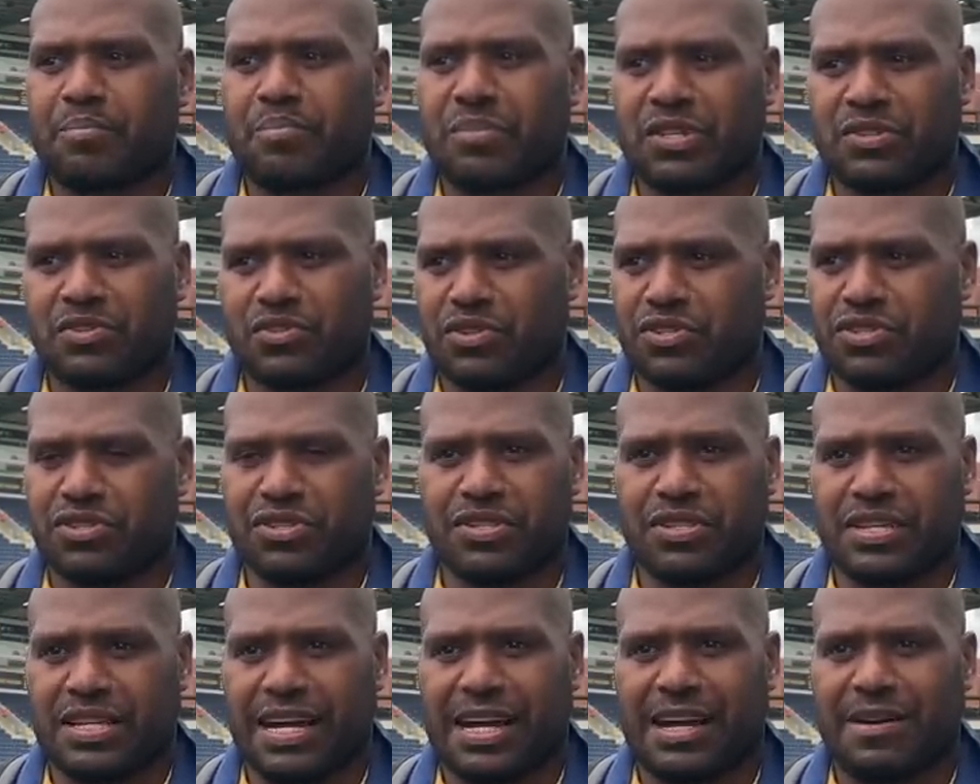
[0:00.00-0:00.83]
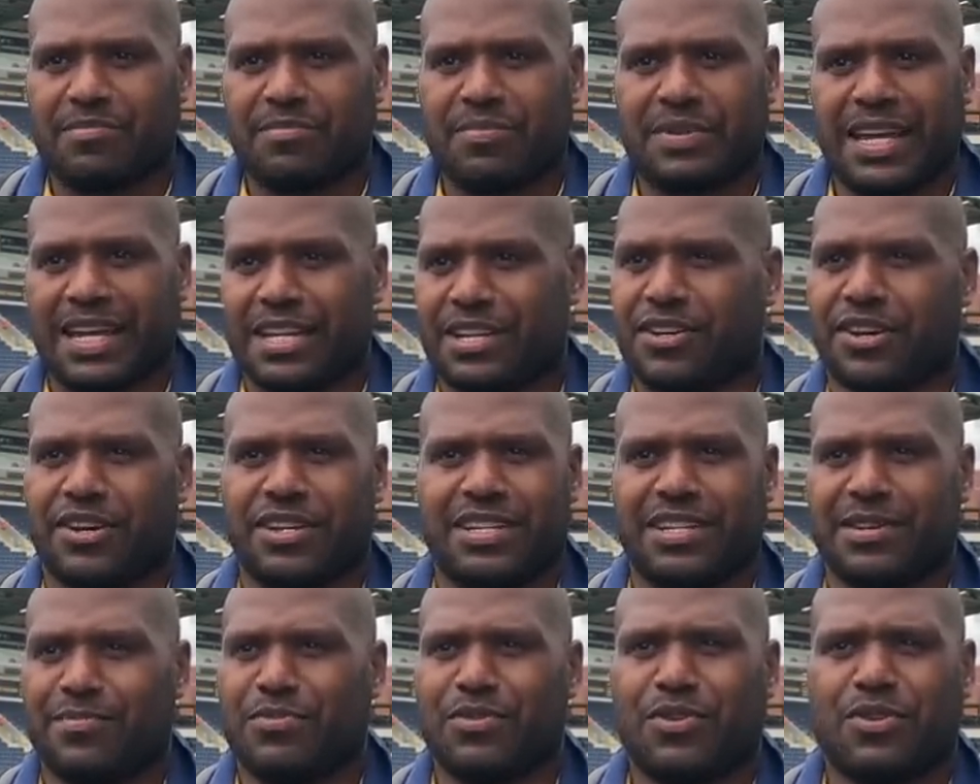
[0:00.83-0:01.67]
It's good to get
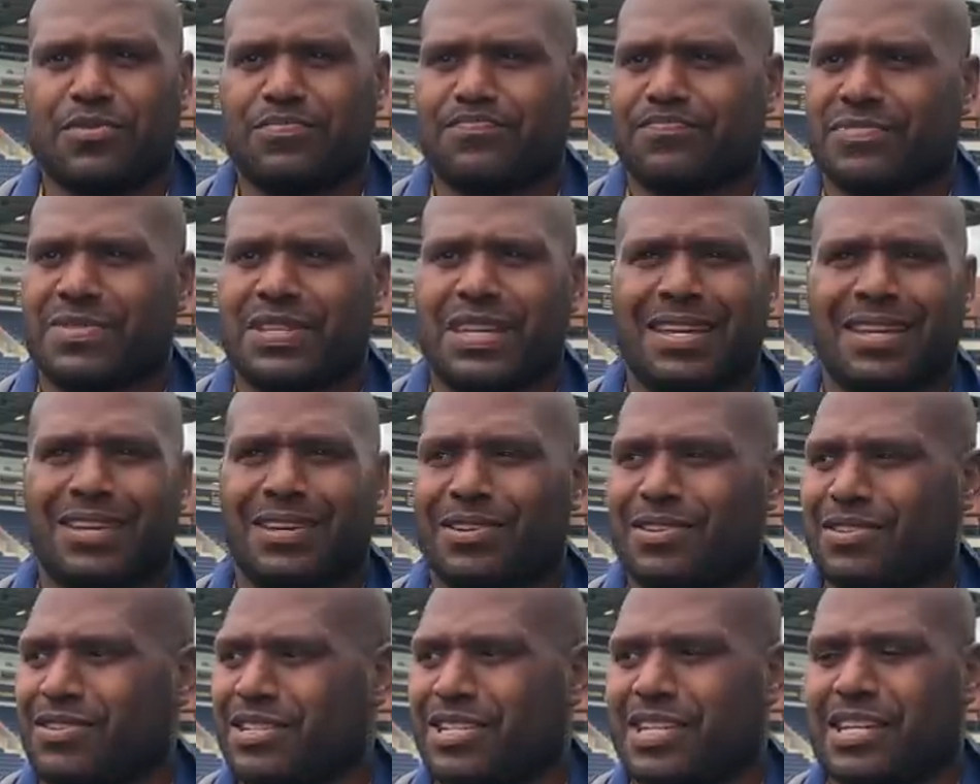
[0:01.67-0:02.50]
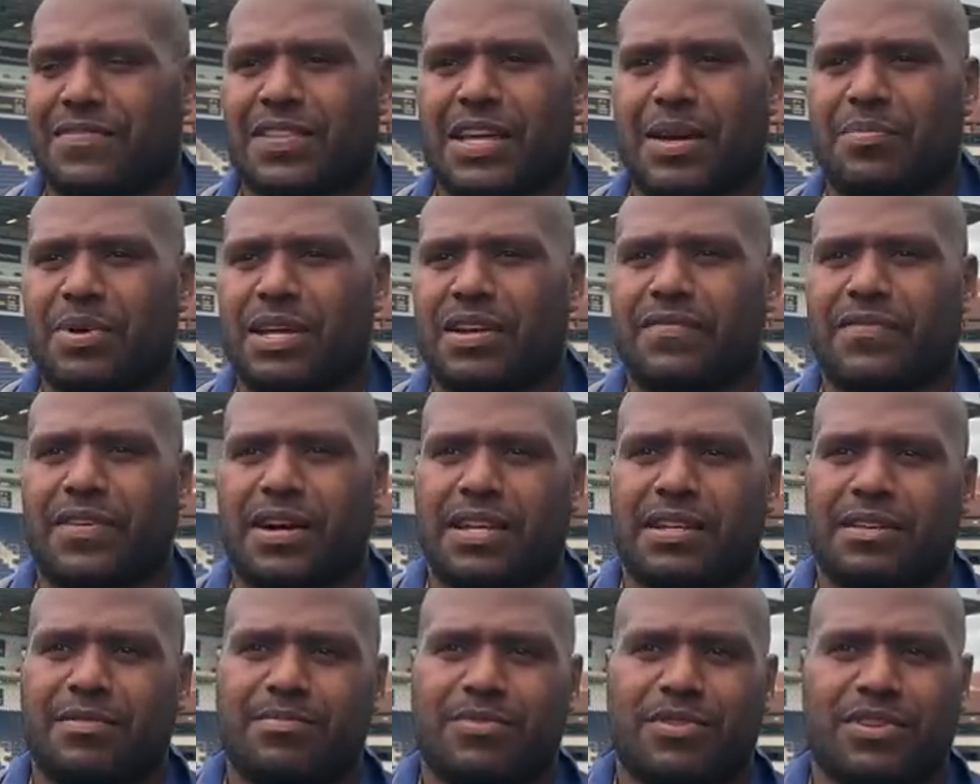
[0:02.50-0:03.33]
Connie the ball. You give that big
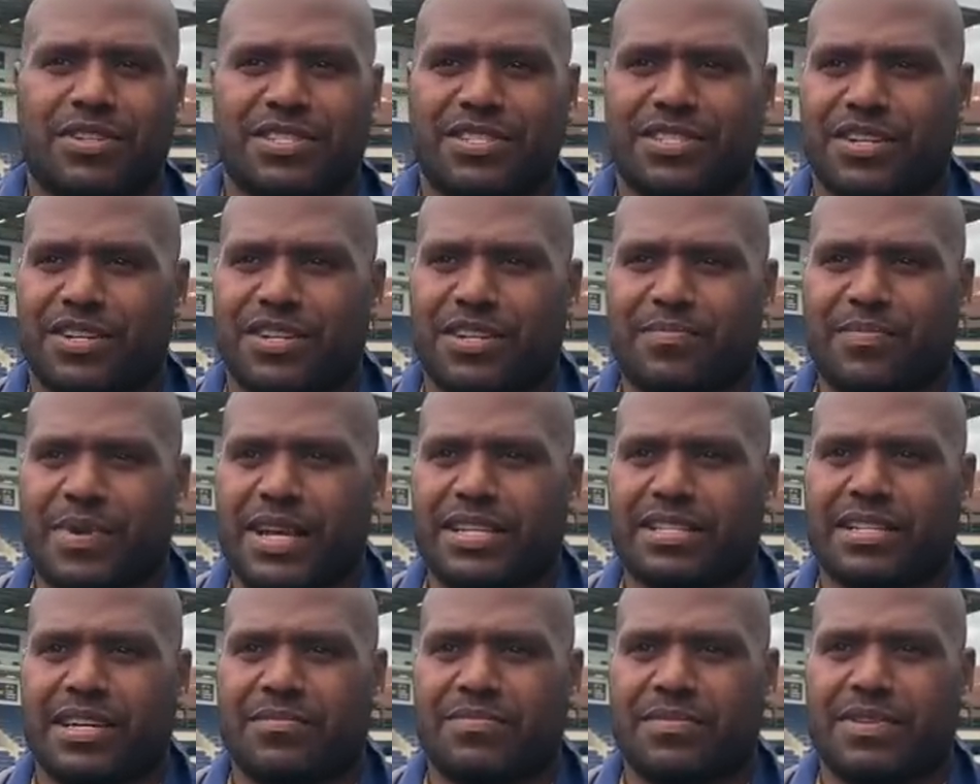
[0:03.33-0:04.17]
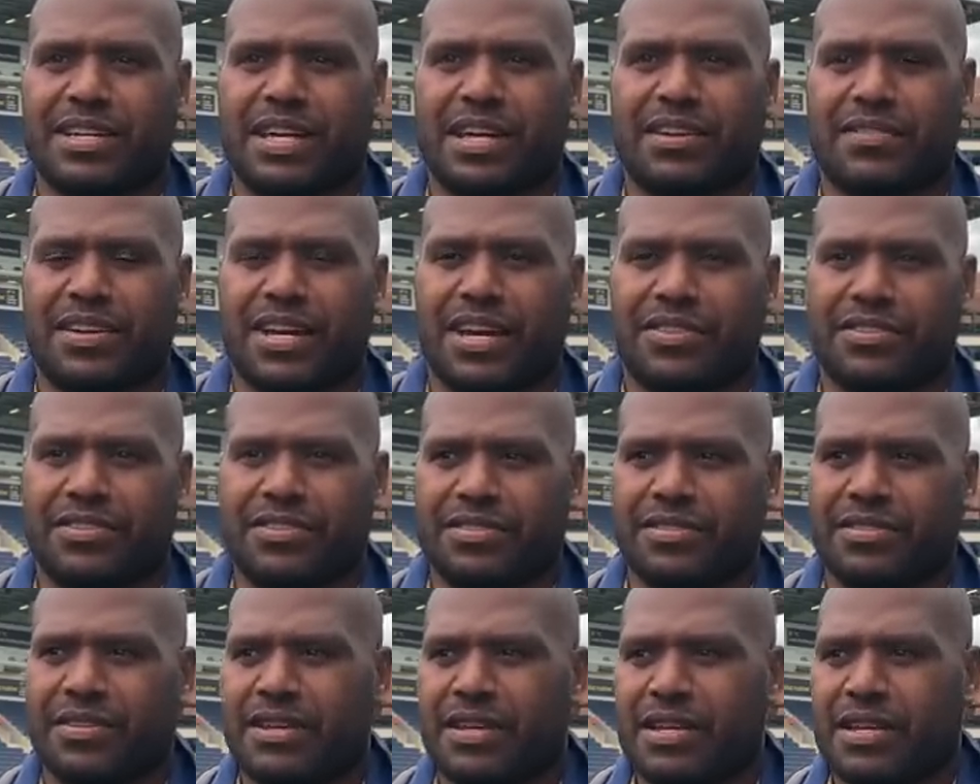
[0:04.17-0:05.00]
fella the ball, he's going to make something out of nothing.